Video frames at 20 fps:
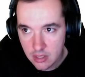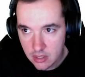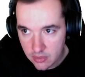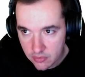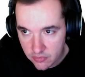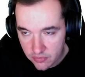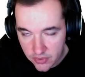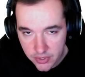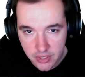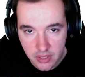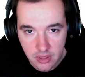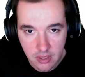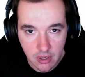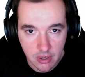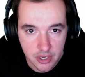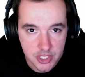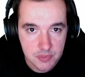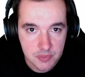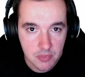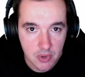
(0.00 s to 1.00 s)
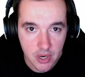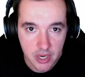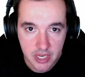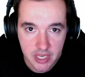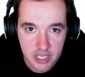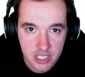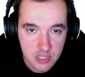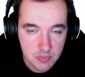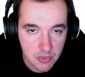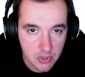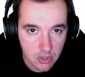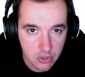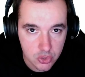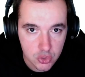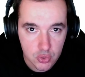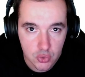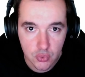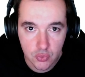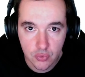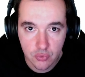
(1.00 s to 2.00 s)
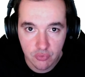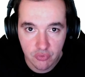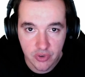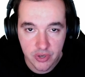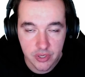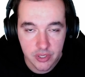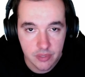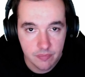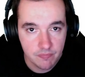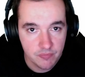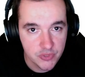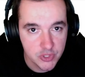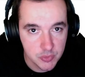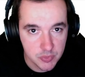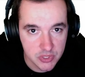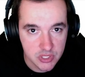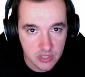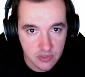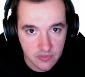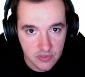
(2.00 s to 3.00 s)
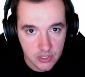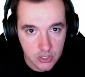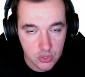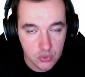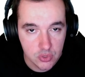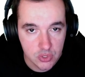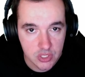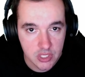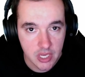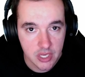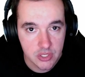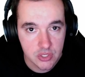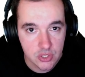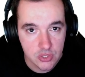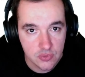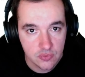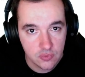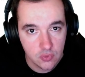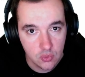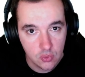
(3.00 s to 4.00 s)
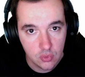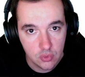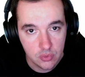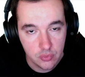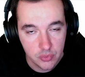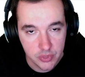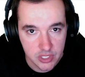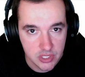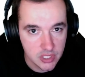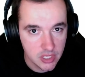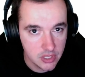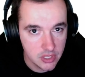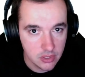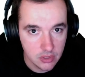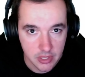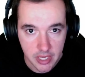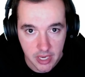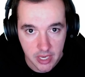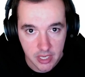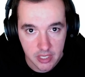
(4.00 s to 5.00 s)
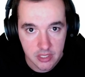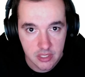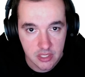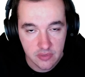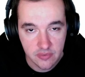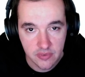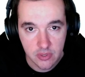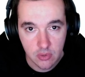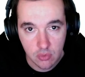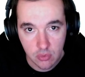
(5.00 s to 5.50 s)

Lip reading: very large markets, but also very specific use cases for retail and even